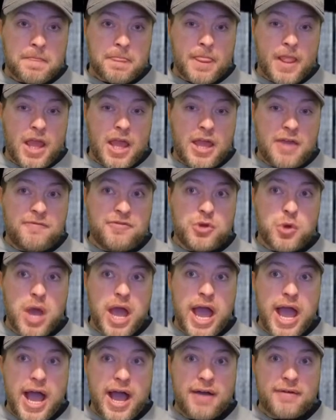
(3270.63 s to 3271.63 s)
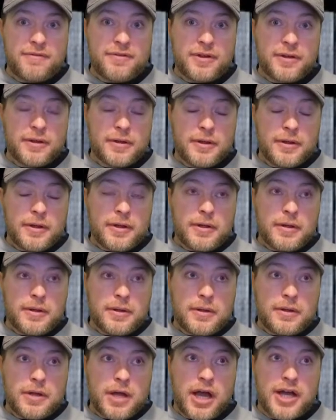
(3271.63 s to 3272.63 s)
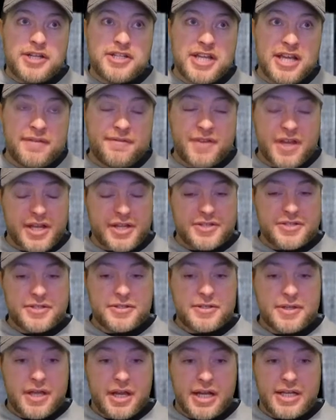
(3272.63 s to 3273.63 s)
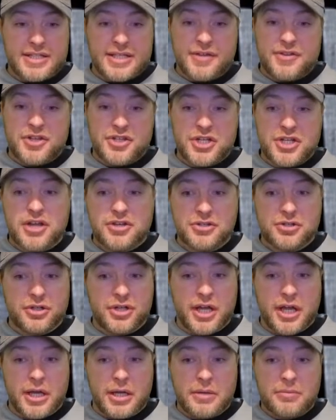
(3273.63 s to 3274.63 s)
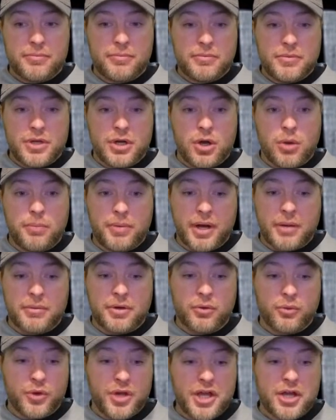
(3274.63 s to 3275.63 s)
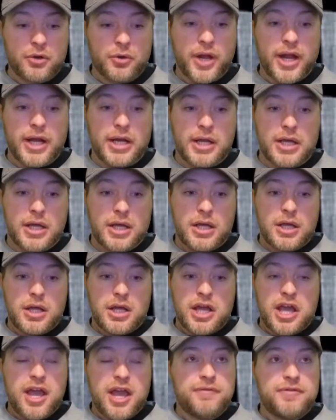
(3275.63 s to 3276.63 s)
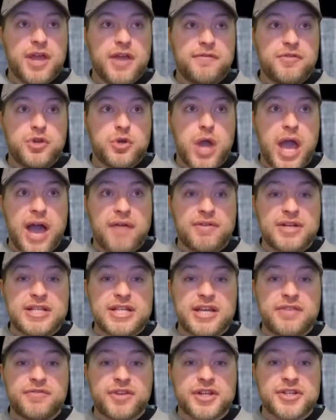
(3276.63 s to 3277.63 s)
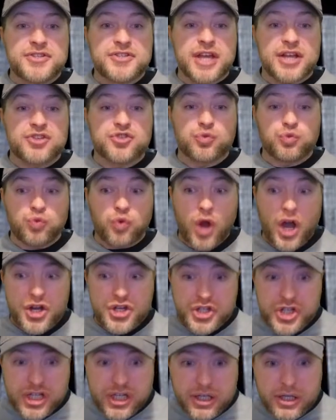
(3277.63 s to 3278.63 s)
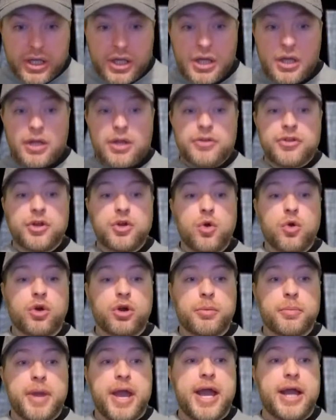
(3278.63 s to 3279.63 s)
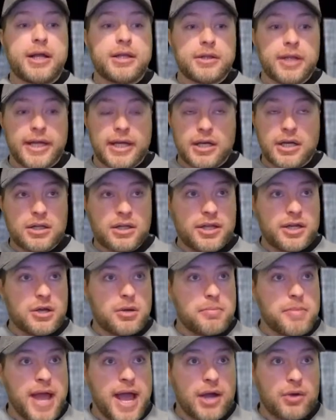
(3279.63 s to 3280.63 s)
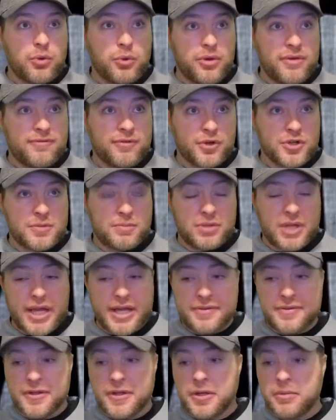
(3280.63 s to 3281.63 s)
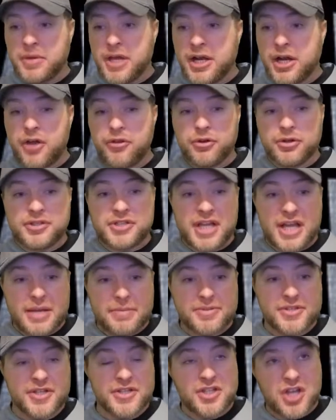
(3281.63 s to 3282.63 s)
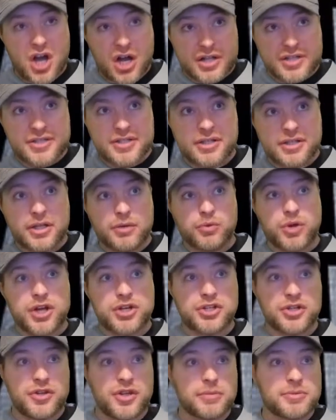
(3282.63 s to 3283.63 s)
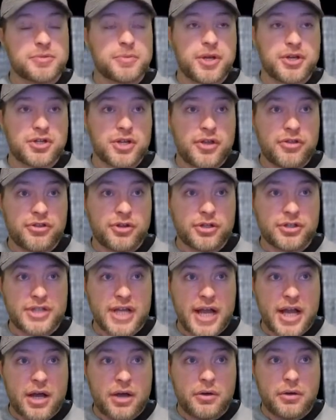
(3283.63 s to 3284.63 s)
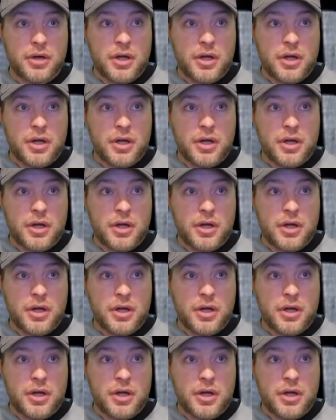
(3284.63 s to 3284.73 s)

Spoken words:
if you have a defense, and I said this yesterday, but I'm going to reiterate it. If you have a defense that's rushing the quarterback like a Khalil Mack when we first played them and other teams that's constantly rushing them, especially on third down,